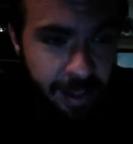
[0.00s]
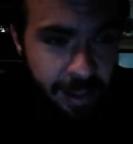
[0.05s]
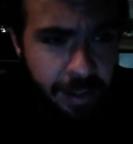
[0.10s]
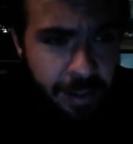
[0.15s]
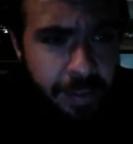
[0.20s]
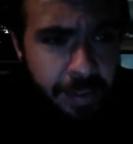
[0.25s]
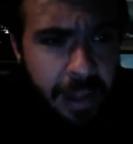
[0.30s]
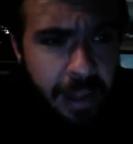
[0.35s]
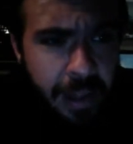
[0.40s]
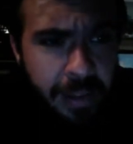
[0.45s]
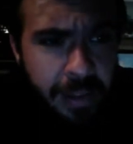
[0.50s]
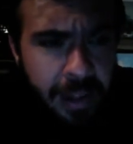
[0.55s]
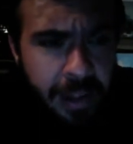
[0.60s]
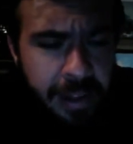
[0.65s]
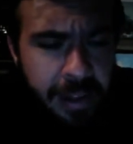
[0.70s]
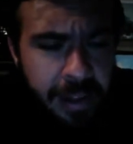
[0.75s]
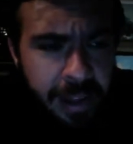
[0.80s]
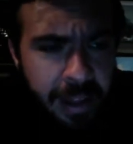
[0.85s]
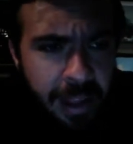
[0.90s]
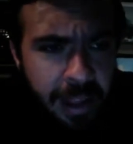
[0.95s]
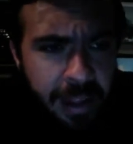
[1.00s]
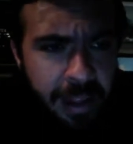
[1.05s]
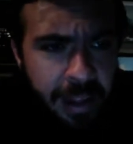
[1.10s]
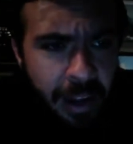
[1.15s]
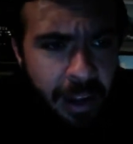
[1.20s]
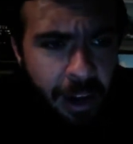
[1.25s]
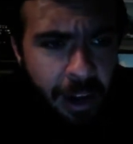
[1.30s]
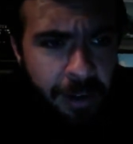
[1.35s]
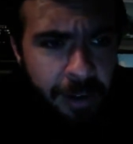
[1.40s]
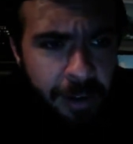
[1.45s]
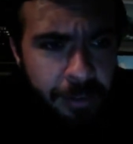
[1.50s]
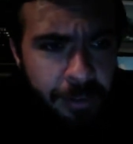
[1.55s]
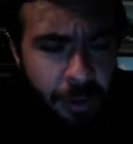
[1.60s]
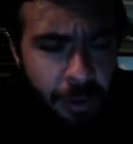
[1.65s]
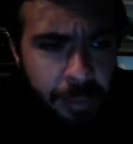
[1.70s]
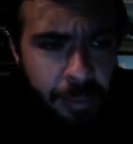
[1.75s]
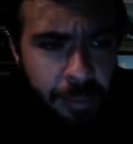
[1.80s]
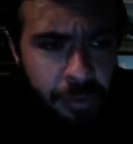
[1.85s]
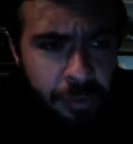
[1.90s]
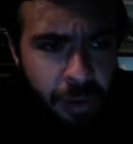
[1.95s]
that they take care of you.
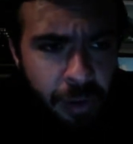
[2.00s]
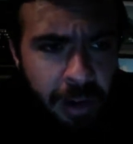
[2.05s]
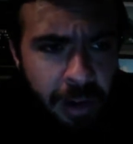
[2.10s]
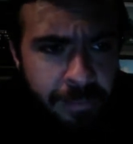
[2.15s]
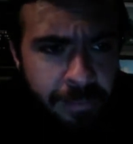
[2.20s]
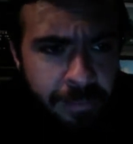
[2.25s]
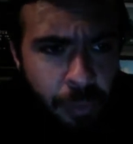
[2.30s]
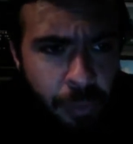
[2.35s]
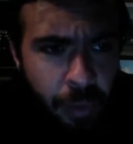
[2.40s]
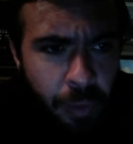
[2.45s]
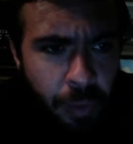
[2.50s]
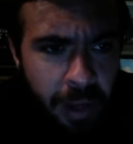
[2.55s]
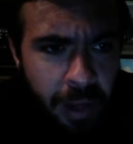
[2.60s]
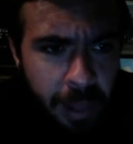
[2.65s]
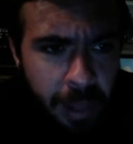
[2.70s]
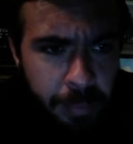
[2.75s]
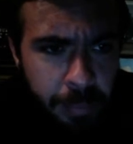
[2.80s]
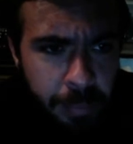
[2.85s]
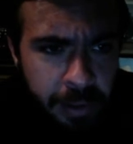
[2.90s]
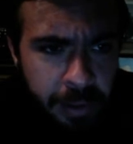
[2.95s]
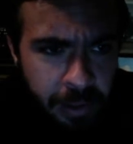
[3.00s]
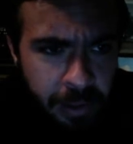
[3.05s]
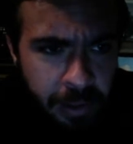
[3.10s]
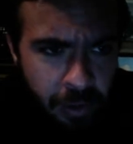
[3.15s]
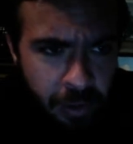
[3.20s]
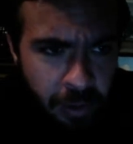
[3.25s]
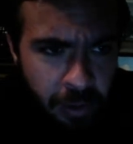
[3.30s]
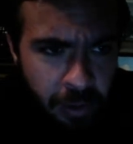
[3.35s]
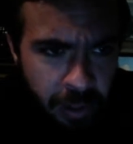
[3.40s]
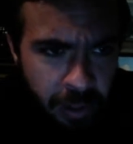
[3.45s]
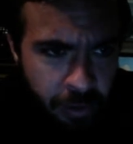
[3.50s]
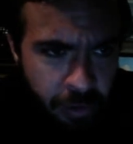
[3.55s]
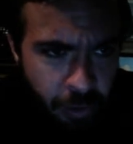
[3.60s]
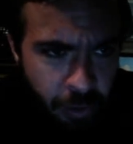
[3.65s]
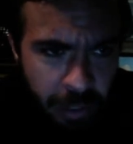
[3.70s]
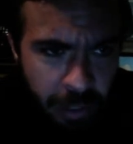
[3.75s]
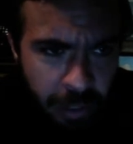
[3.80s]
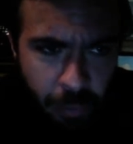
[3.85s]
I'm sorry for what happened in your country.